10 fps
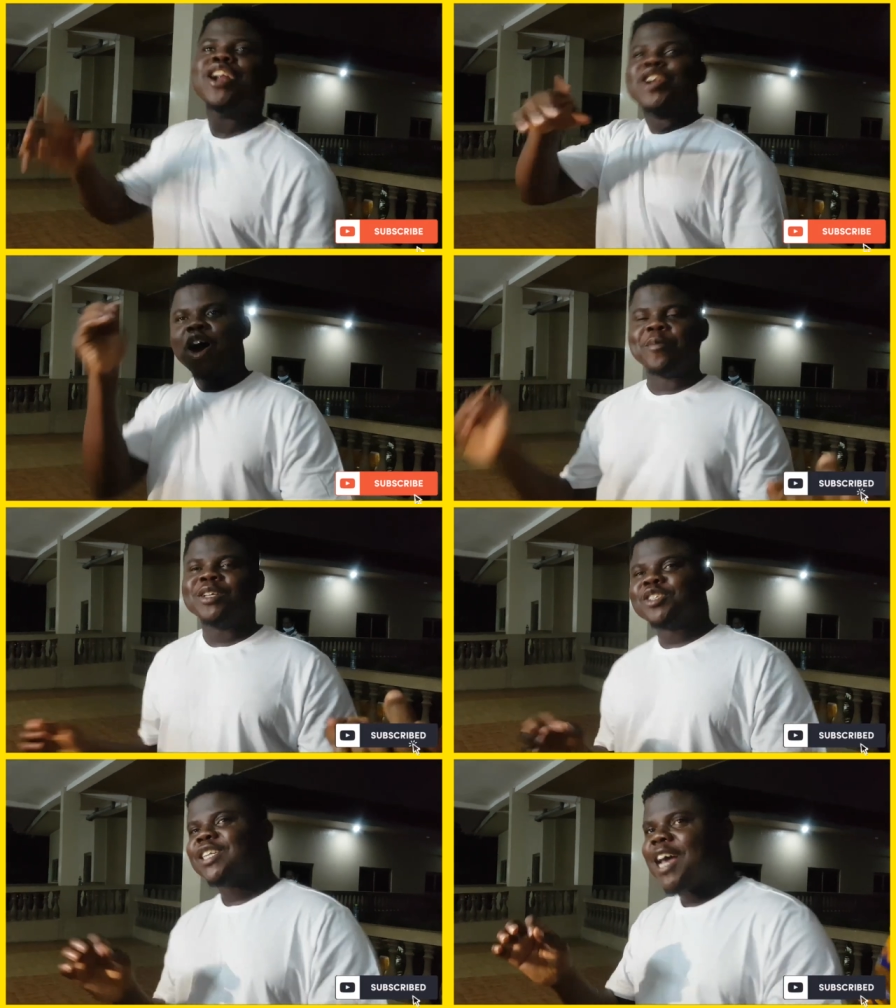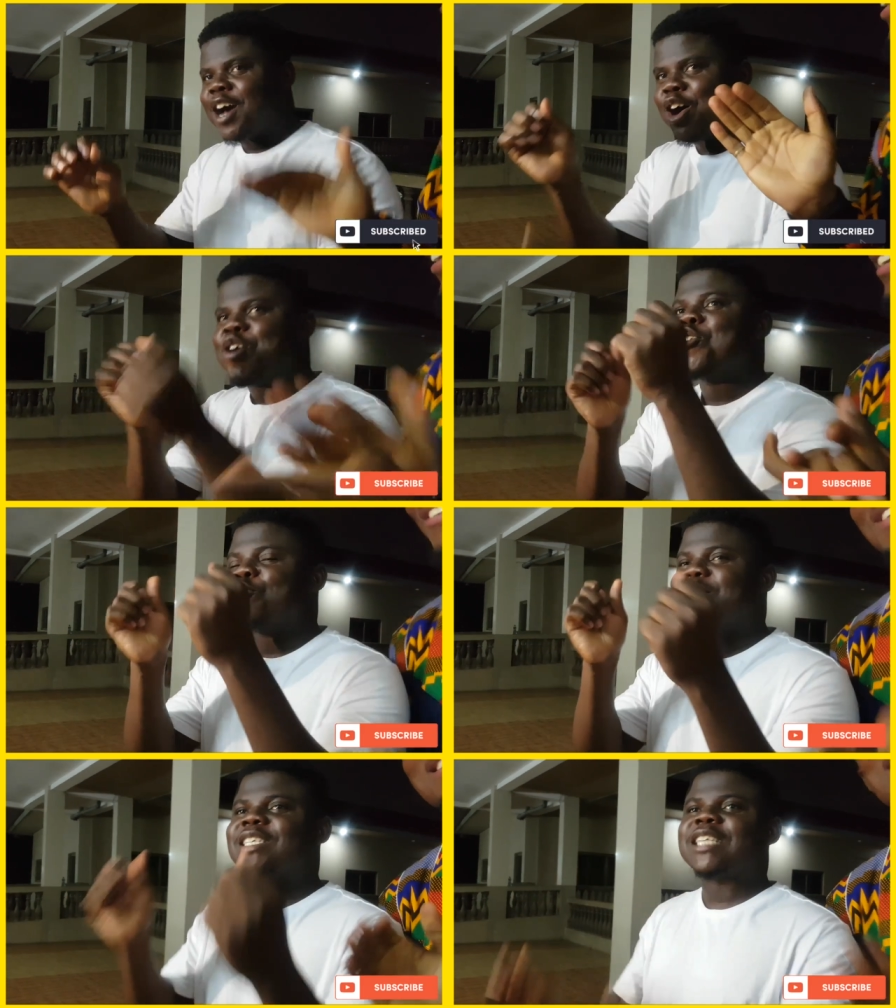No be today,
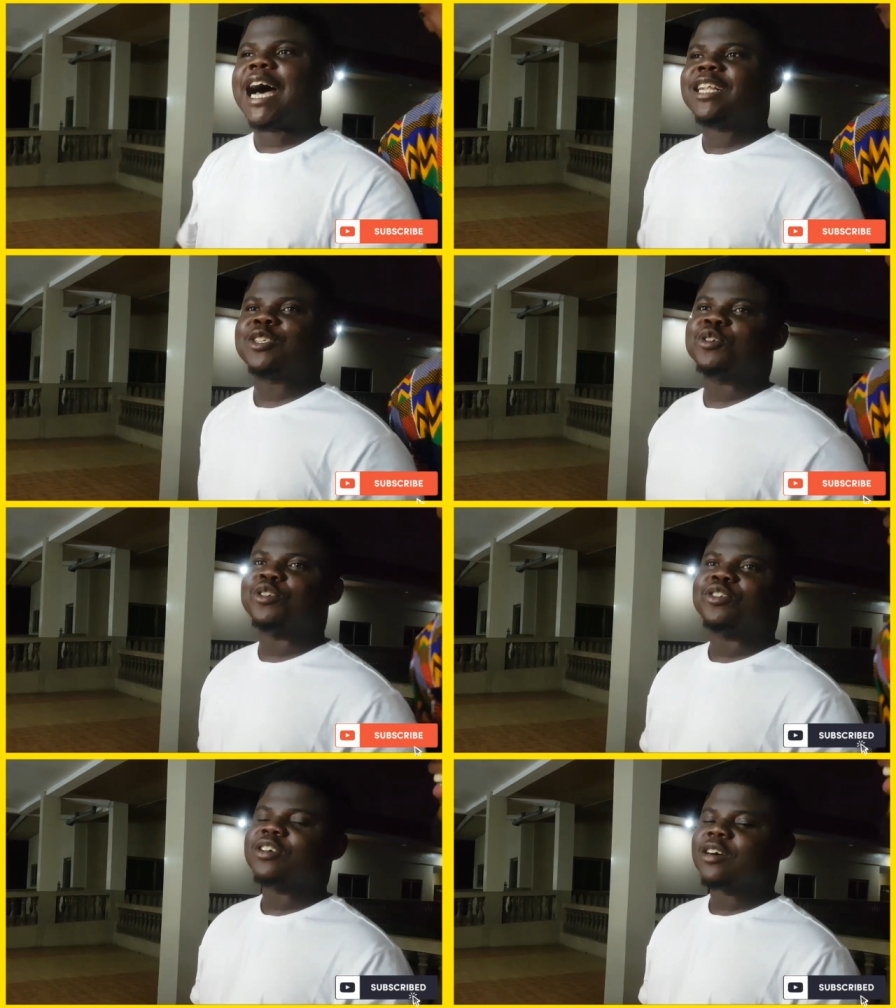we start to.